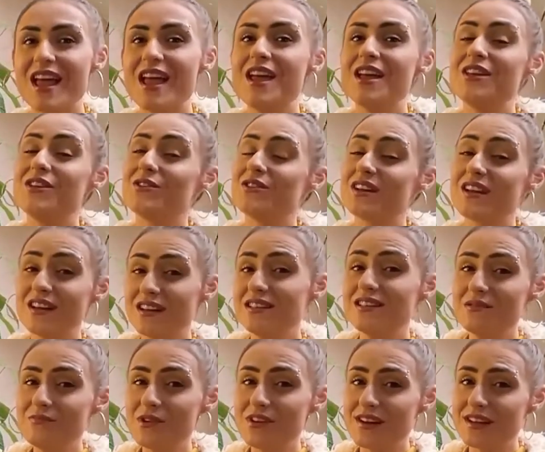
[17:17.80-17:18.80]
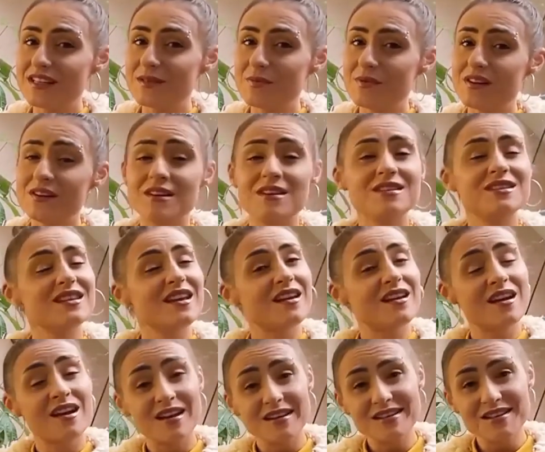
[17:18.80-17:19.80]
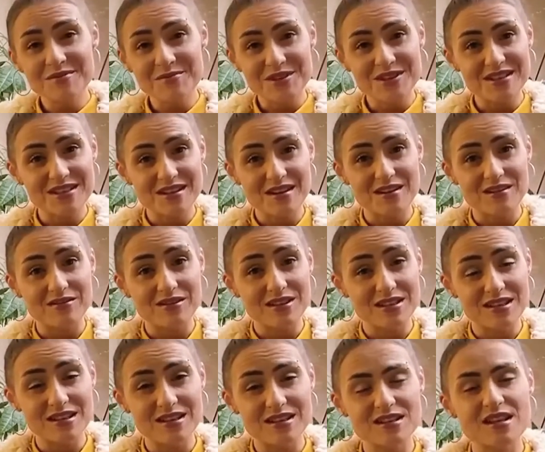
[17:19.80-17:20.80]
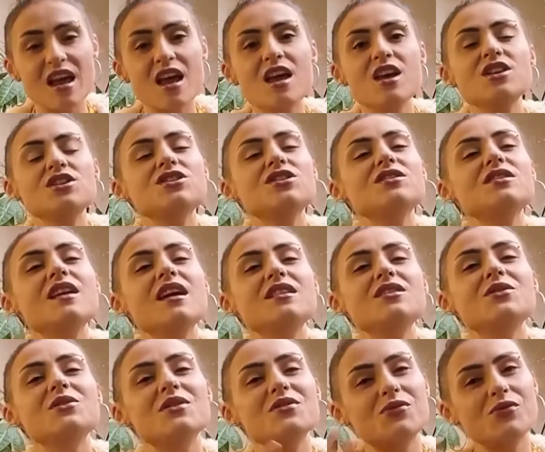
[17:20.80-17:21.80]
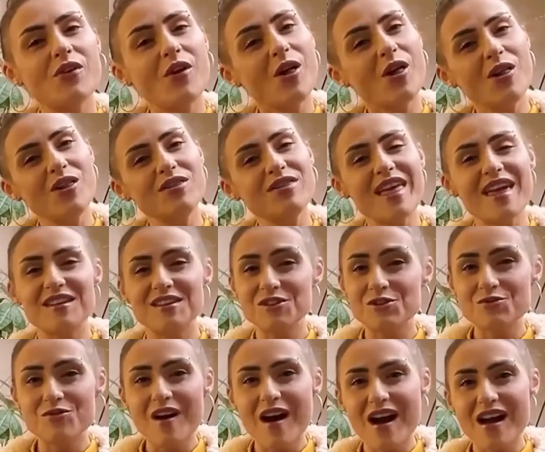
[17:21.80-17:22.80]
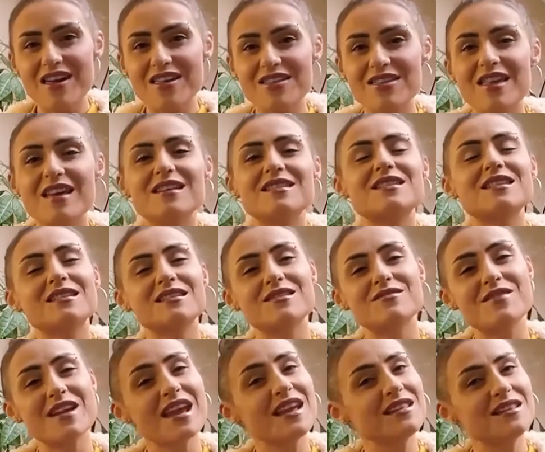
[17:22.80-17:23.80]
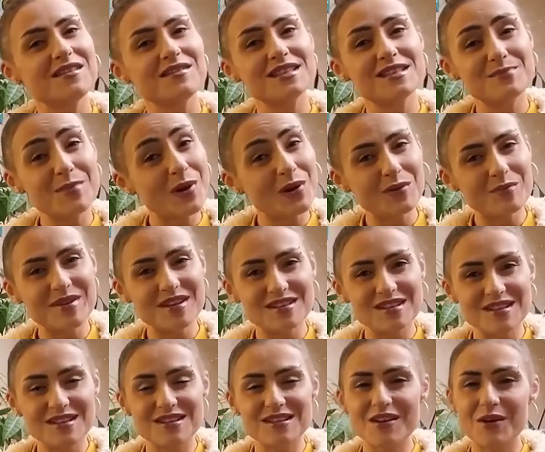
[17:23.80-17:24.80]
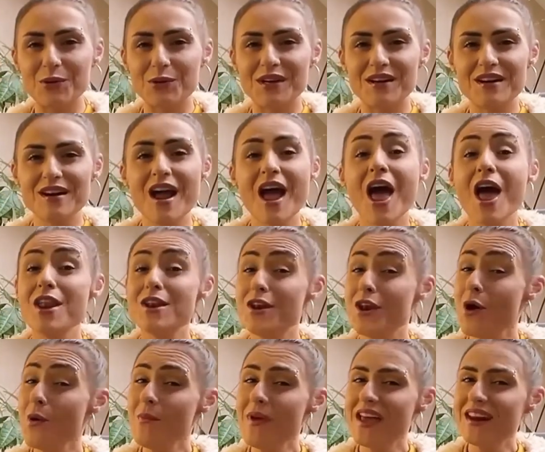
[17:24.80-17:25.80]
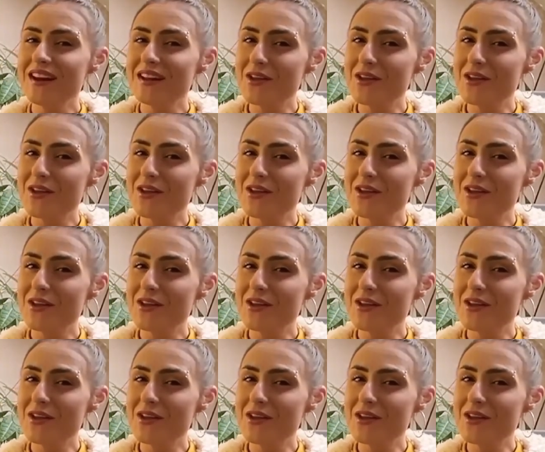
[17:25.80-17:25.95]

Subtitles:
your customer experience and customer services so that you'll evolve and thrive as a creative small business owner, no matter your